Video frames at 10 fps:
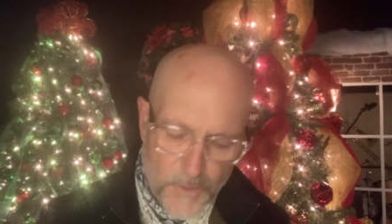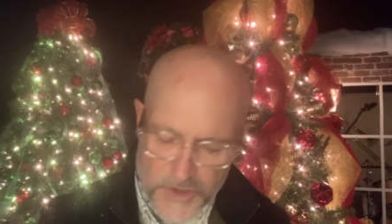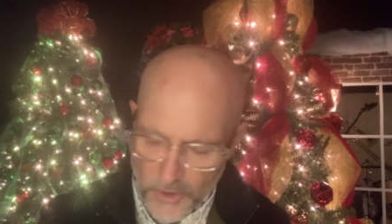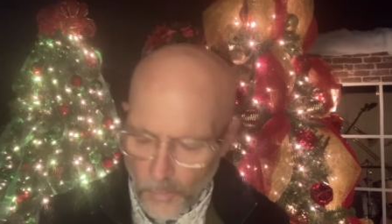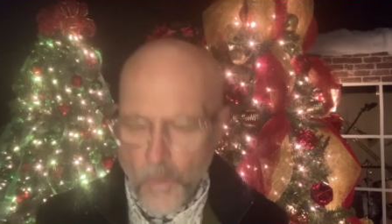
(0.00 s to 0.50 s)

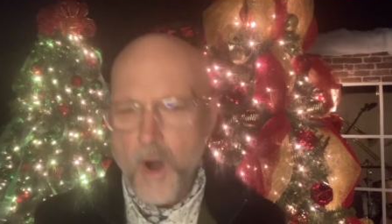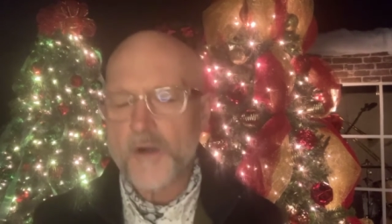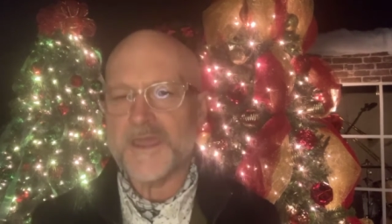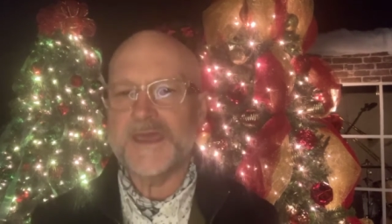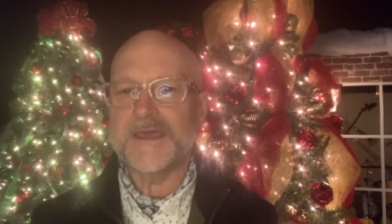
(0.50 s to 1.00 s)
you're
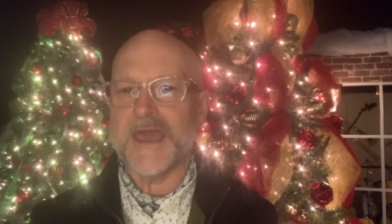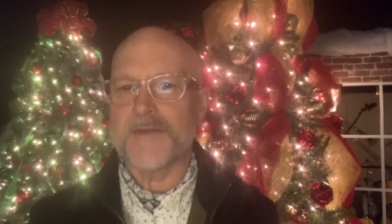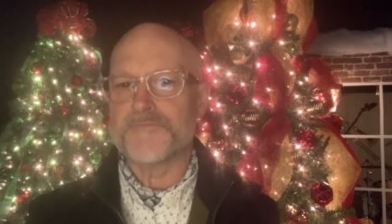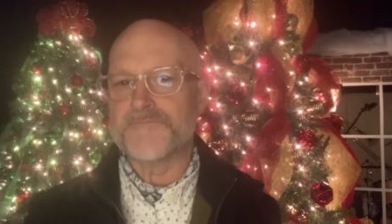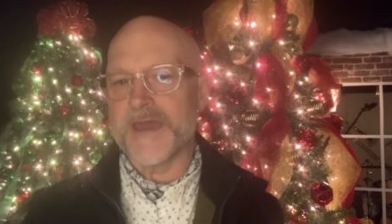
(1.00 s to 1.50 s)
walking
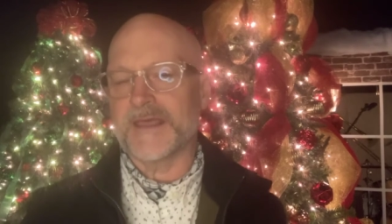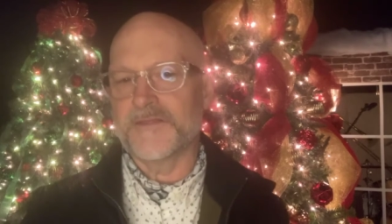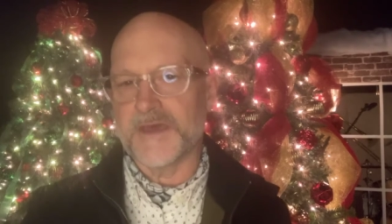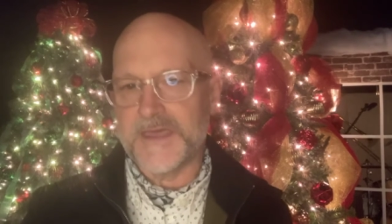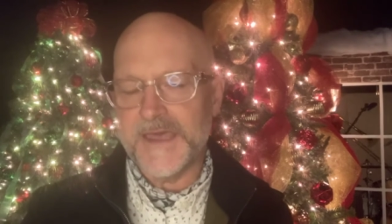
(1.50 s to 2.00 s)
and making
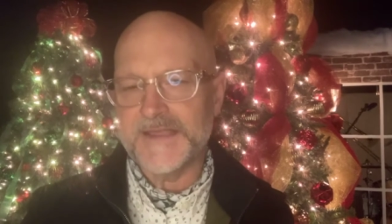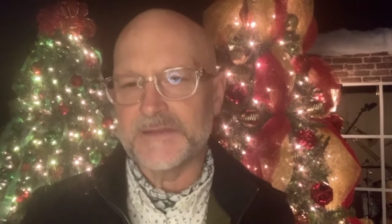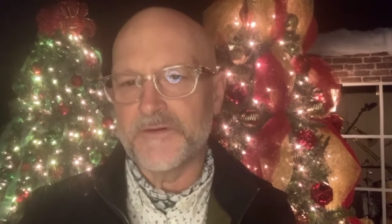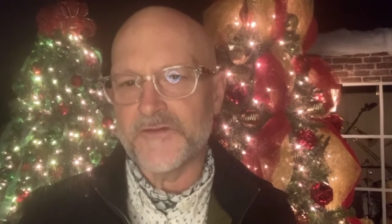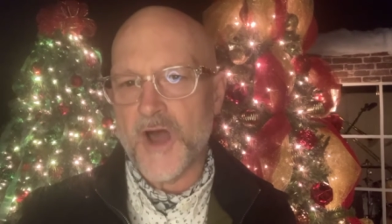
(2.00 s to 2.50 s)
the
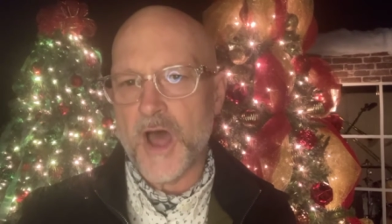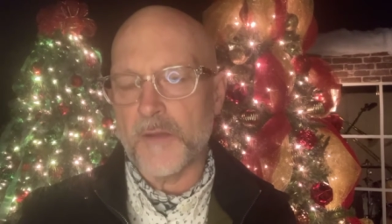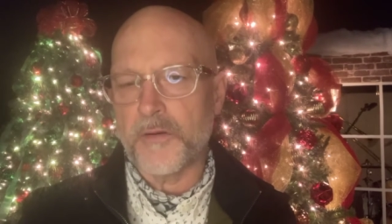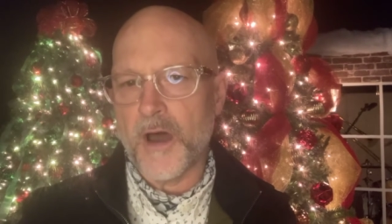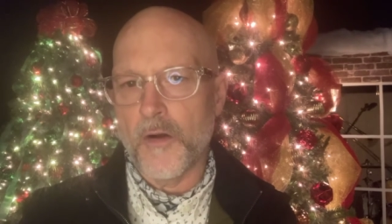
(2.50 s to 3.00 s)
kingdom of God a
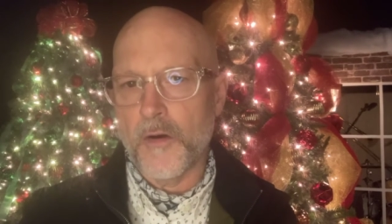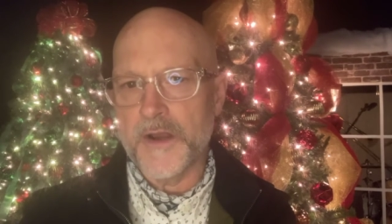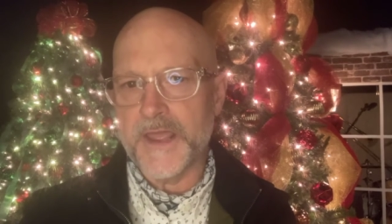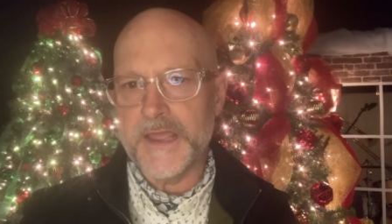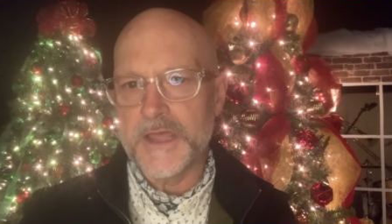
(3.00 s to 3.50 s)

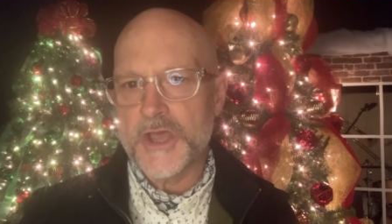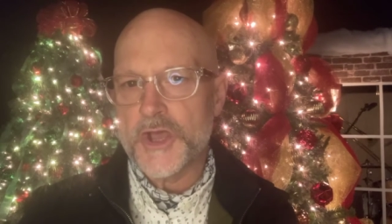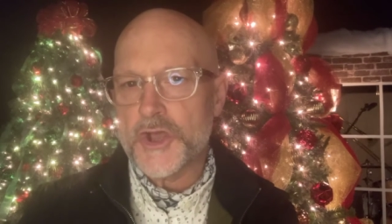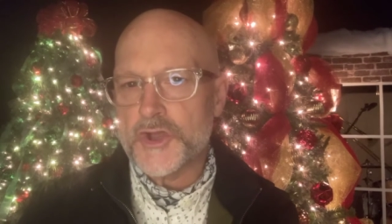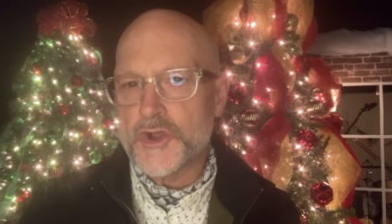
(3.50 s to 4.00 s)
priority,
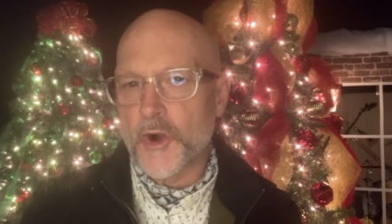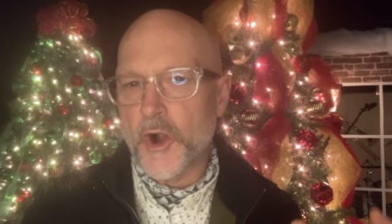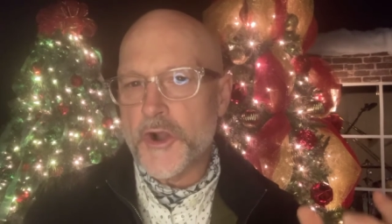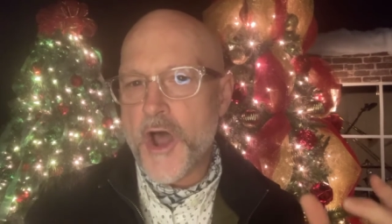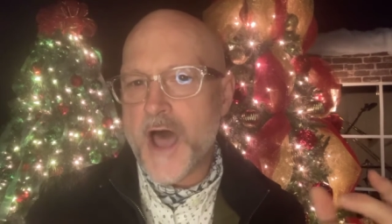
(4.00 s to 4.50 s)

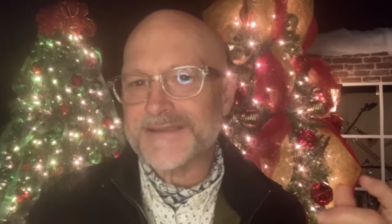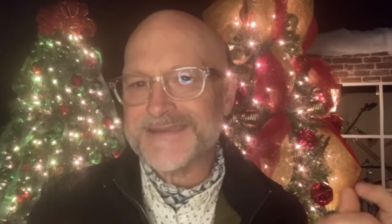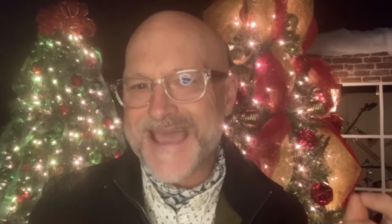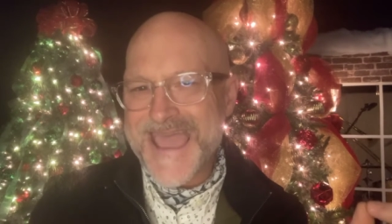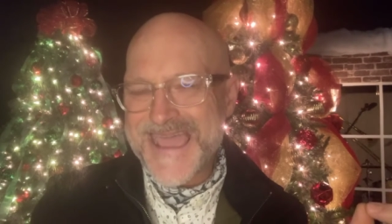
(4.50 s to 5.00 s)
you're not
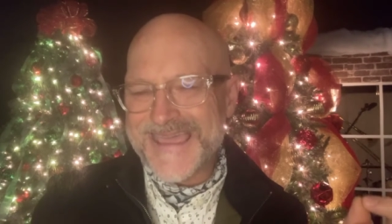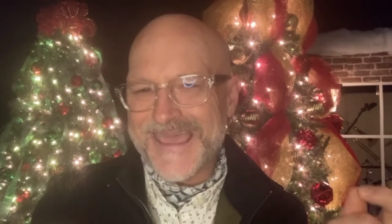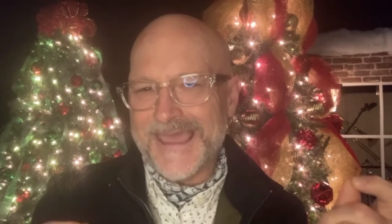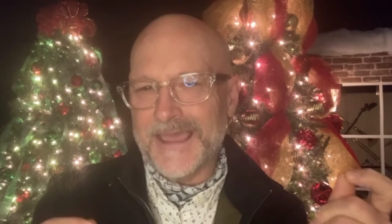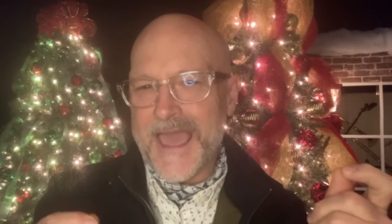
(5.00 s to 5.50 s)

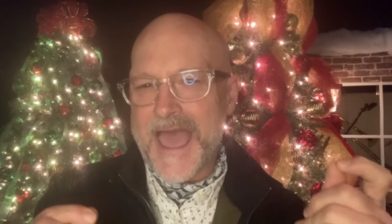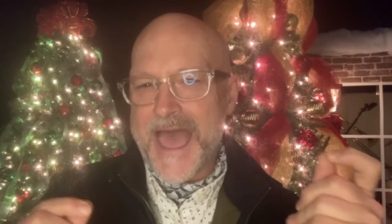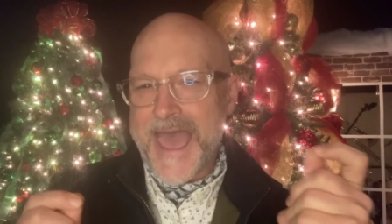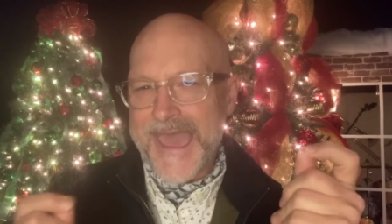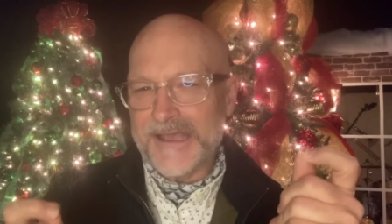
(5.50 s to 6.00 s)
taking
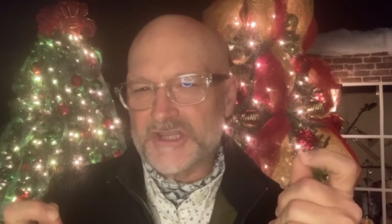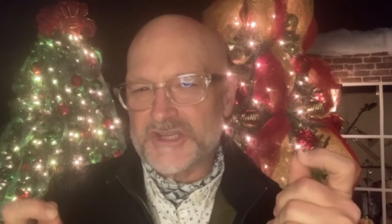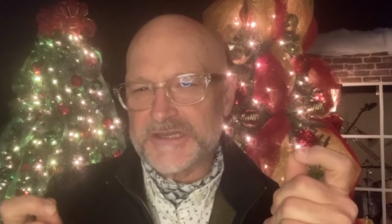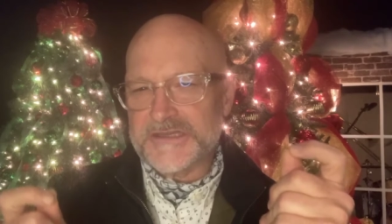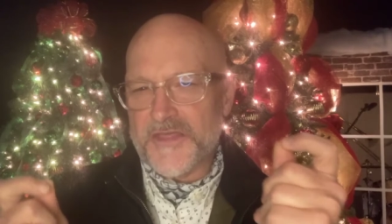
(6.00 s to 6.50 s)

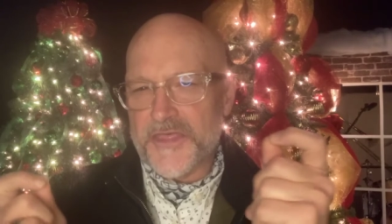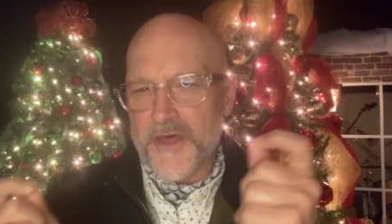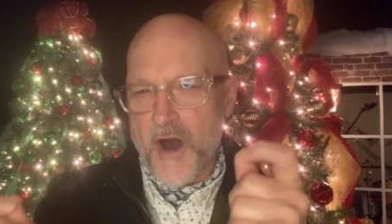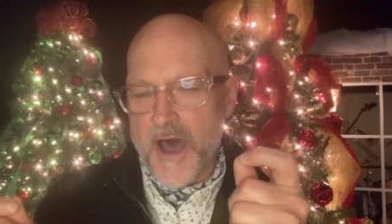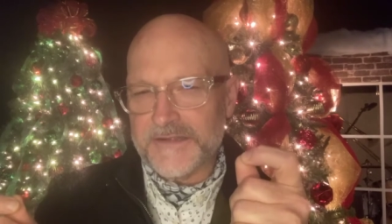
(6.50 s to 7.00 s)
anxious
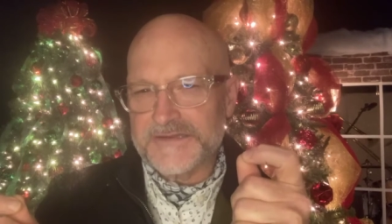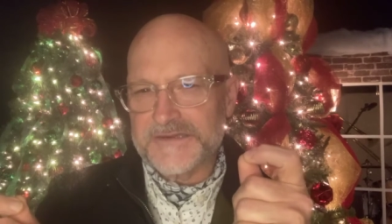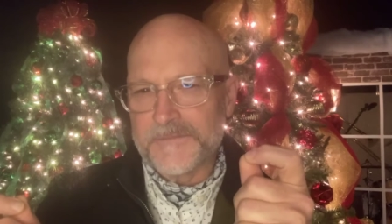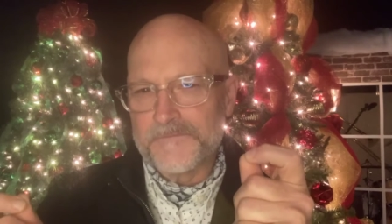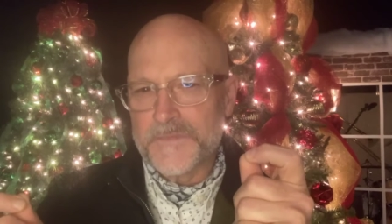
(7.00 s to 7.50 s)

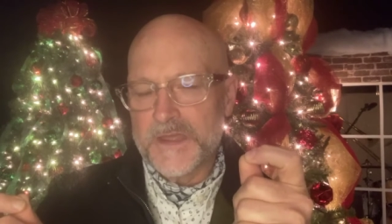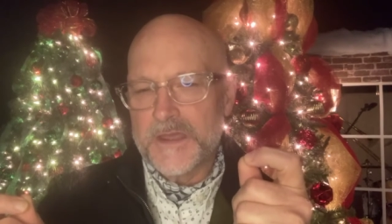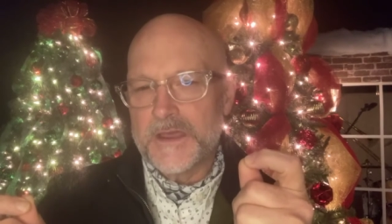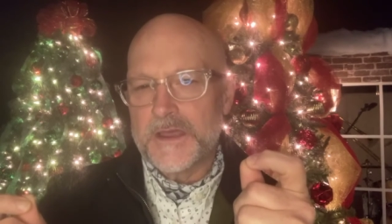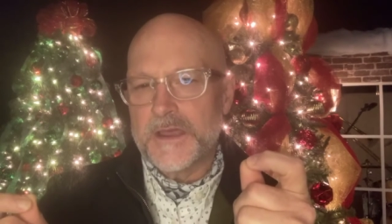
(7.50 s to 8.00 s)
thoughts.
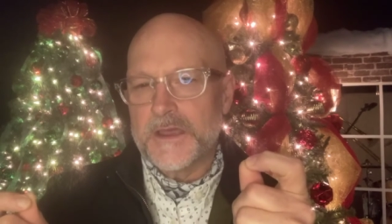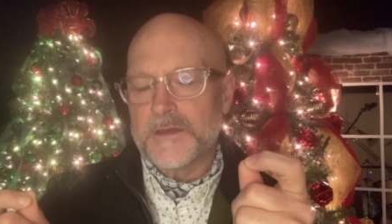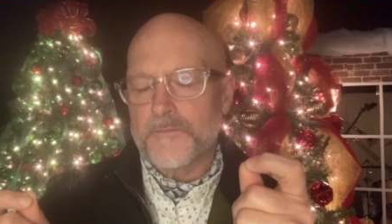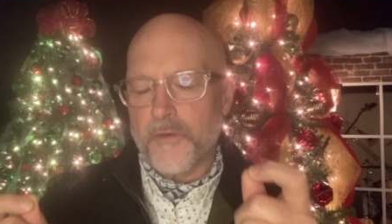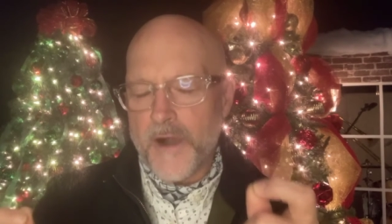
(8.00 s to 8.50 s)

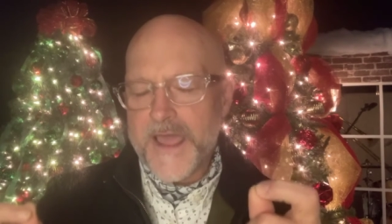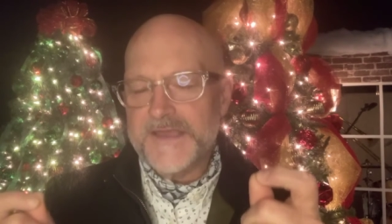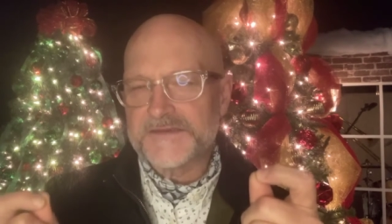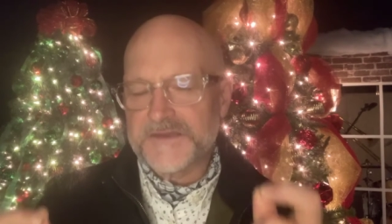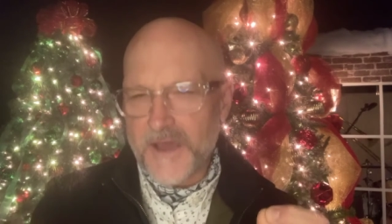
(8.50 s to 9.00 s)

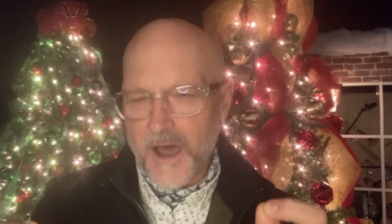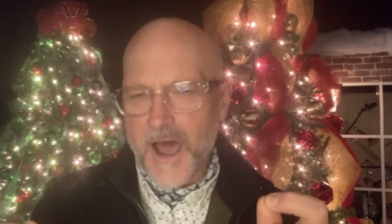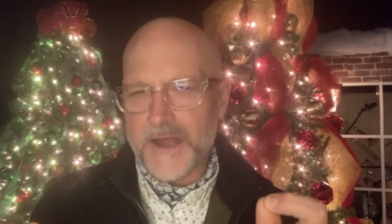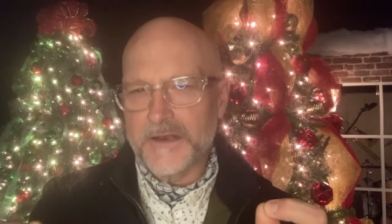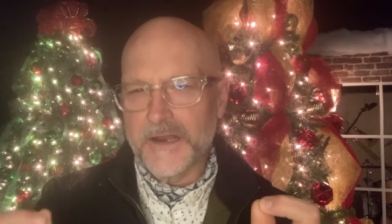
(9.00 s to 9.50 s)
Praise
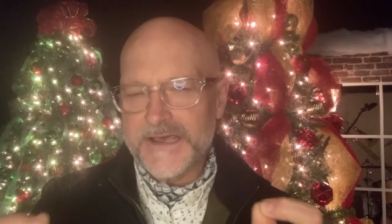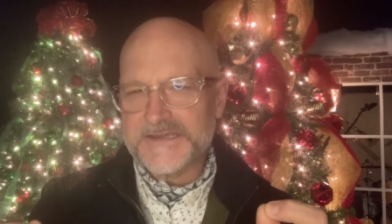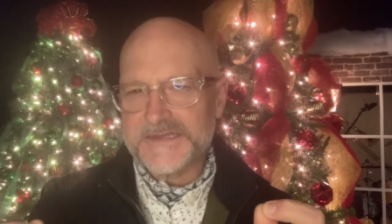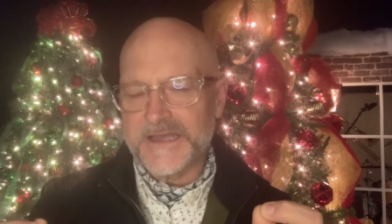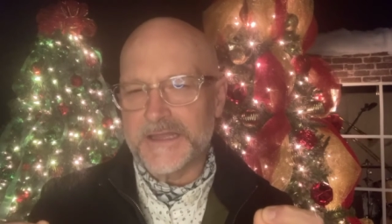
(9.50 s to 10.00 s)
God.
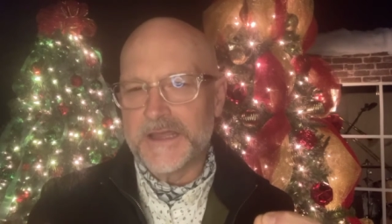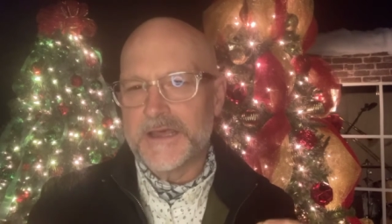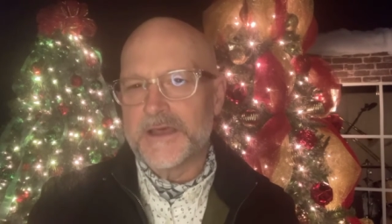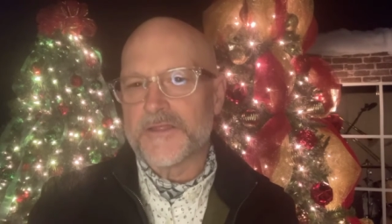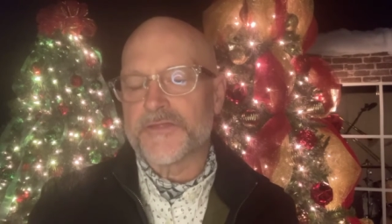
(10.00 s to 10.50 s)
Listen,
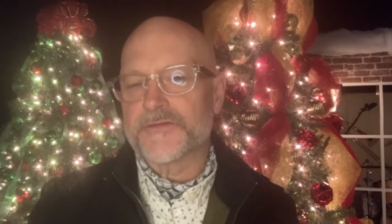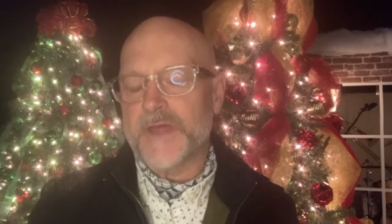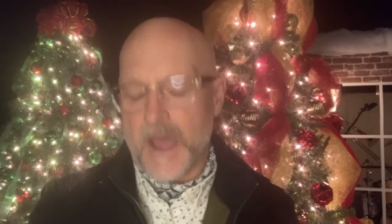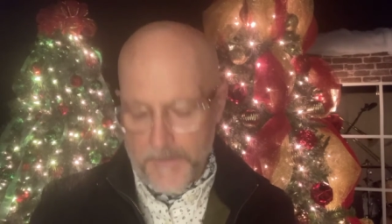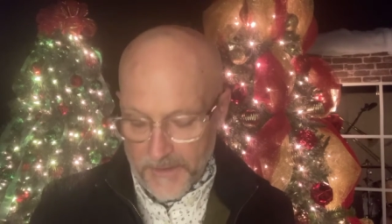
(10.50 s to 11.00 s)

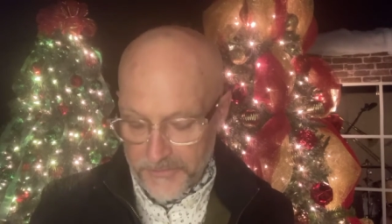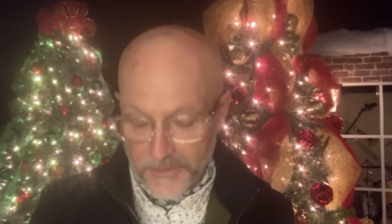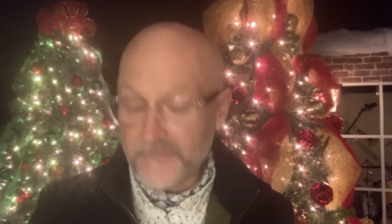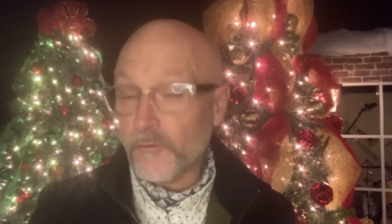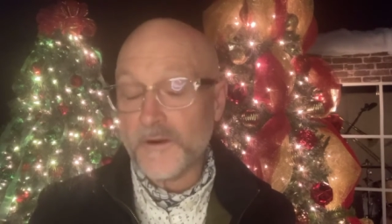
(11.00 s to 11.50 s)
about three or four